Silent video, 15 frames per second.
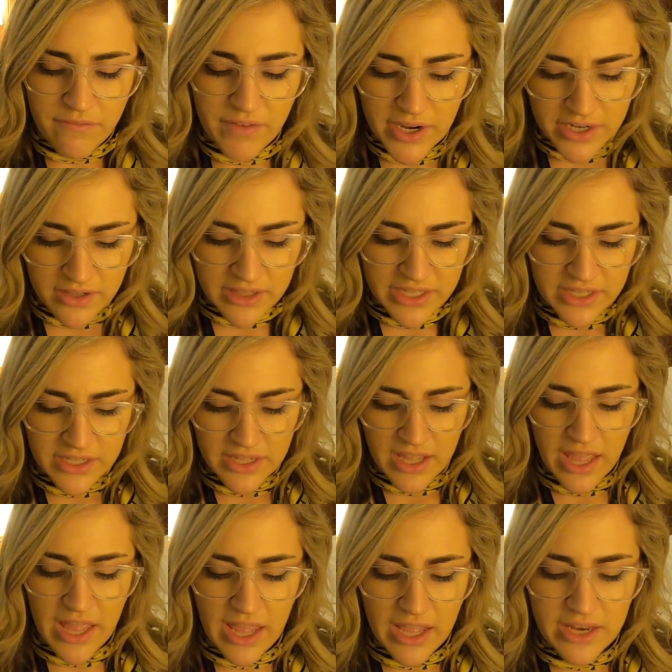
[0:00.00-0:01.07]
finally,
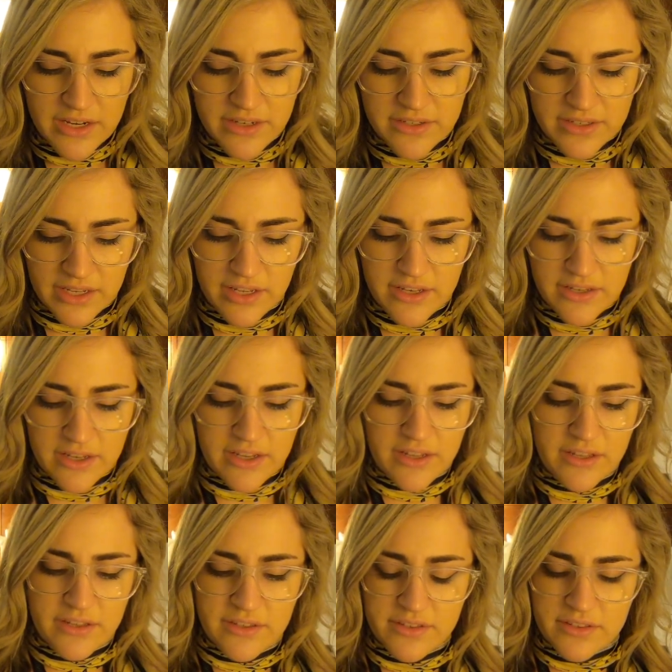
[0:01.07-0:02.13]
and it
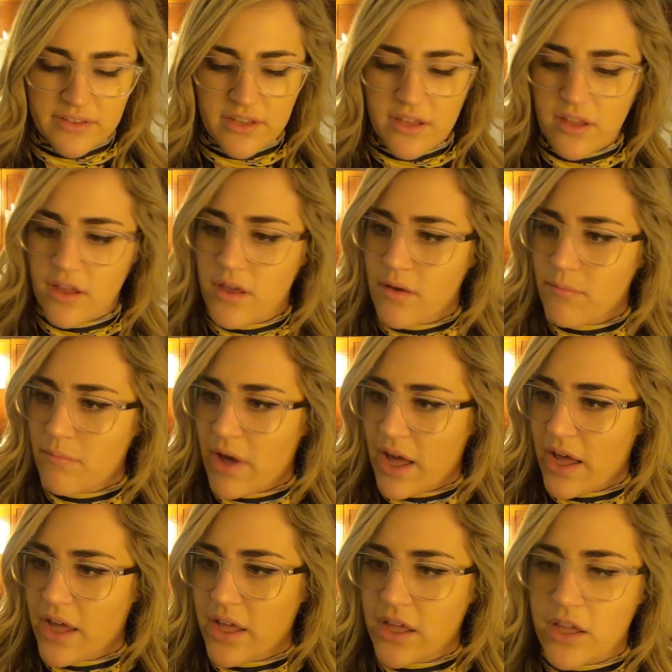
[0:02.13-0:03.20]
is
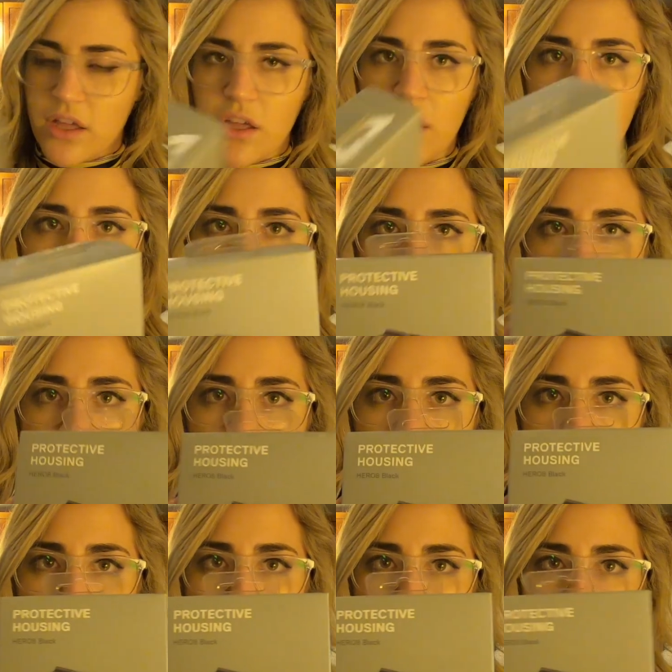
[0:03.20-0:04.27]
my
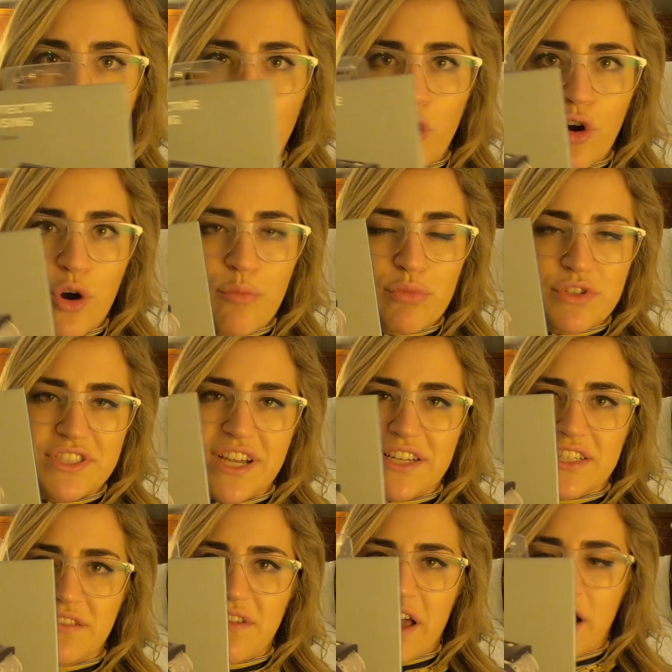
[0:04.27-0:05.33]
GoPro
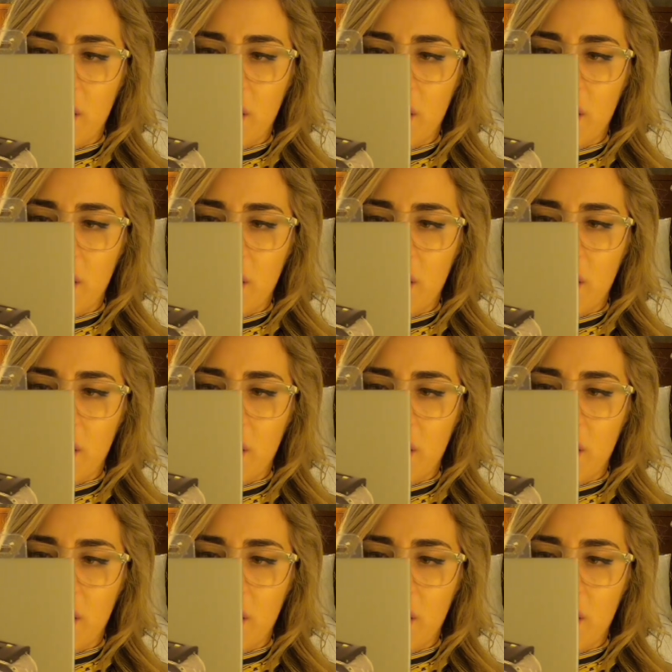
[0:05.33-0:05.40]
protective